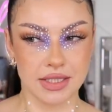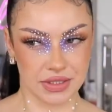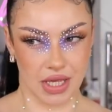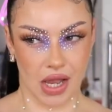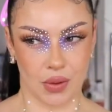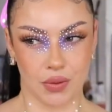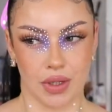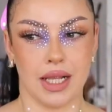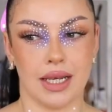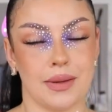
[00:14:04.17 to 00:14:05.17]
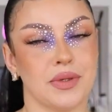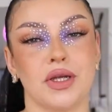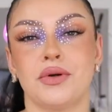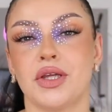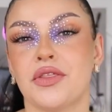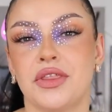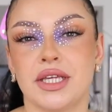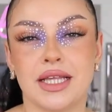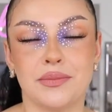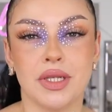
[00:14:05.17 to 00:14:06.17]
So, let me know what you
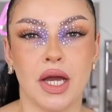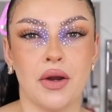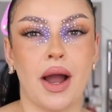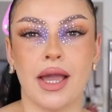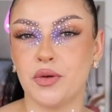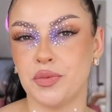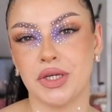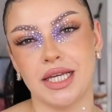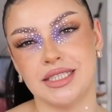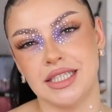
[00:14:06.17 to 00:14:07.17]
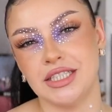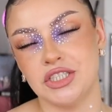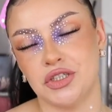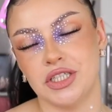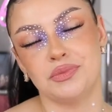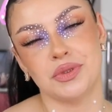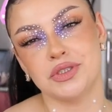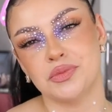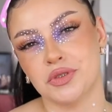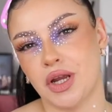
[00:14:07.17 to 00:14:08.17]
think down below. I hope you guys enjoyed.
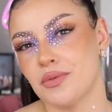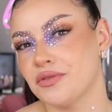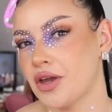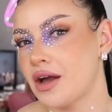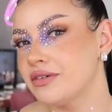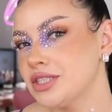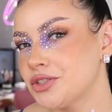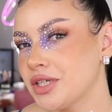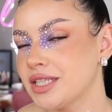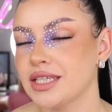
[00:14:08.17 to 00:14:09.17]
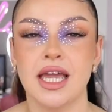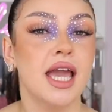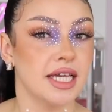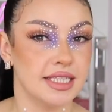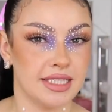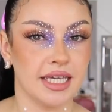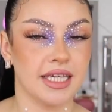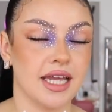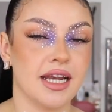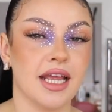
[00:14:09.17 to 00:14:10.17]
Please subscribe if you haven't already.
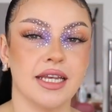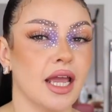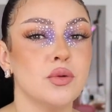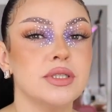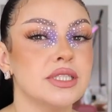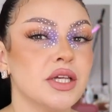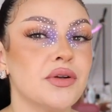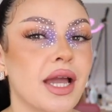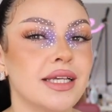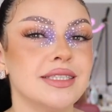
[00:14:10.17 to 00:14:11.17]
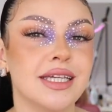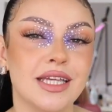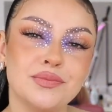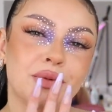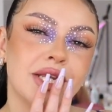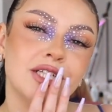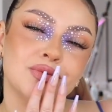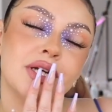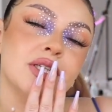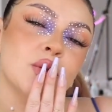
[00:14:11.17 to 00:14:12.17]
Take care, and I will see you guys in my
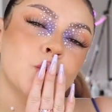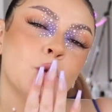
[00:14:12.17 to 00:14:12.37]
next one.